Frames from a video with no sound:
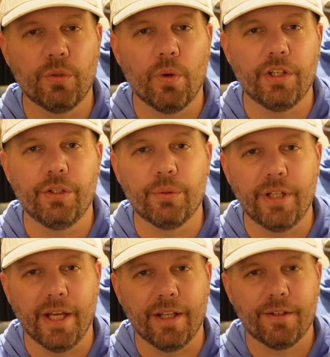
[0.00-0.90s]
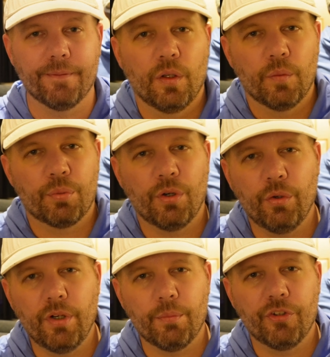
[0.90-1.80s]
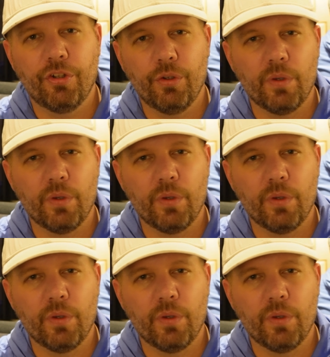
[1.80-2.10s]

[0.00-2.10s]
what you get. Pro number two,